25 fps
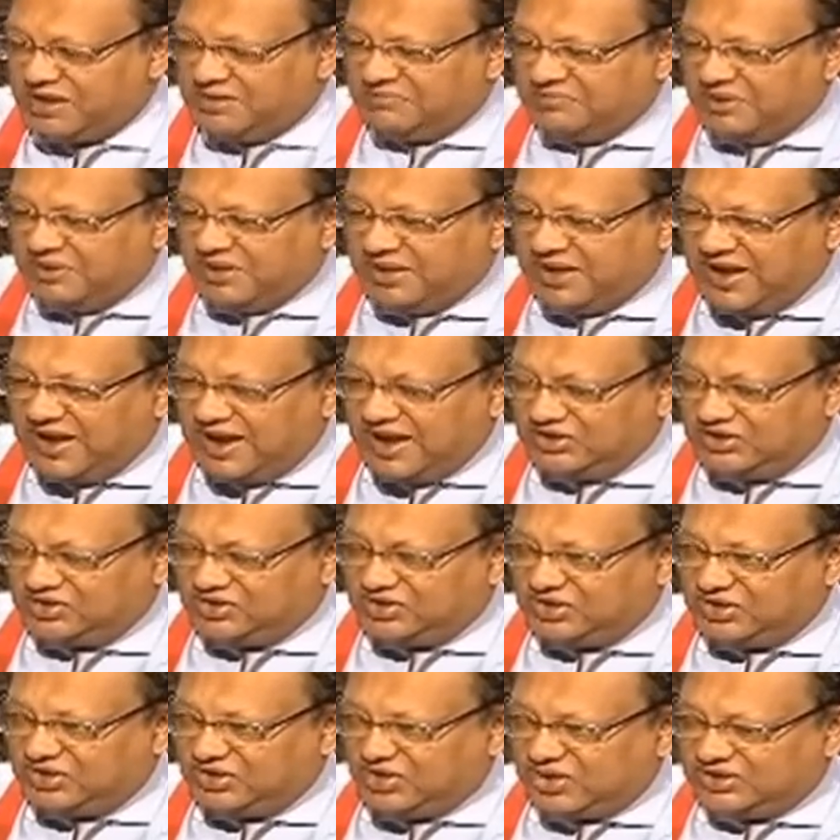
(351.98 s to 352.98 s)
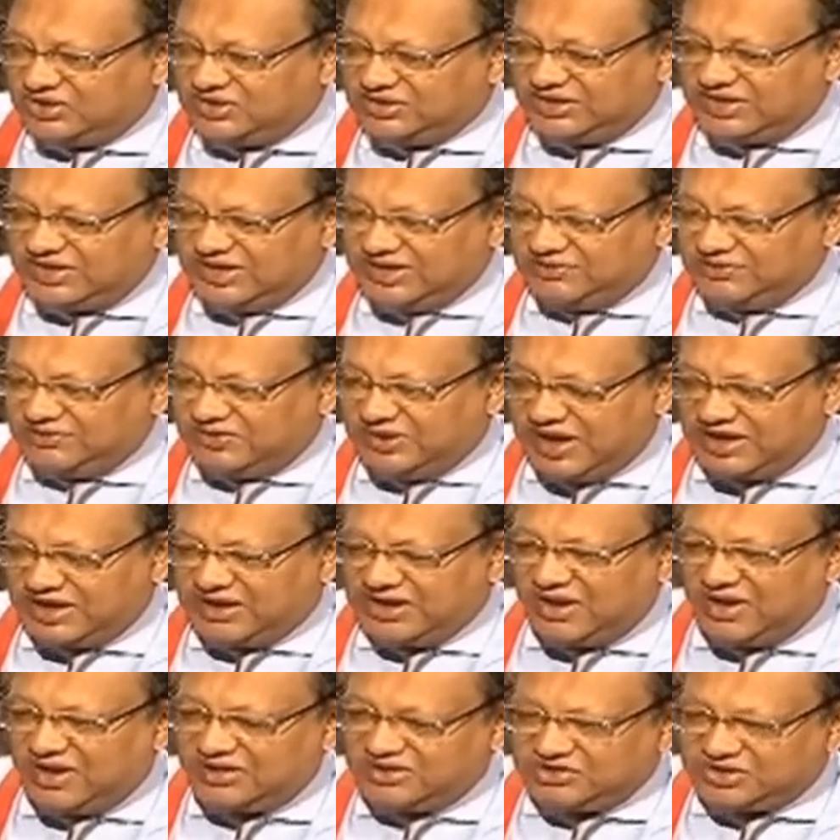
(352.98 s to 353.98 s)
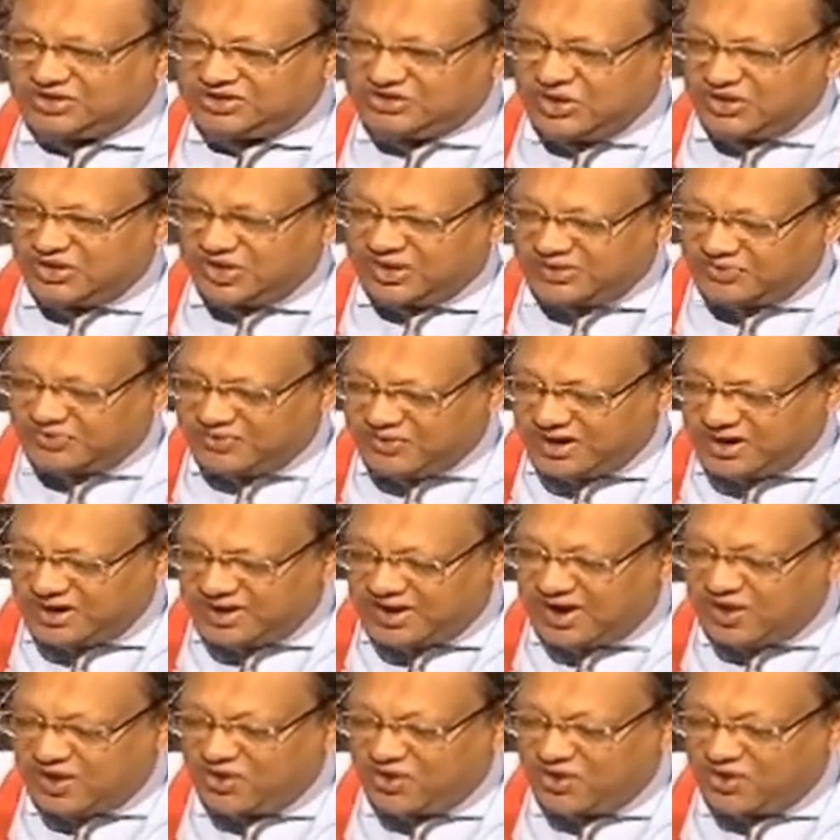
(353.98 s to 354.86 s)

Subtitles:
But actually you're saying that culture is going away now,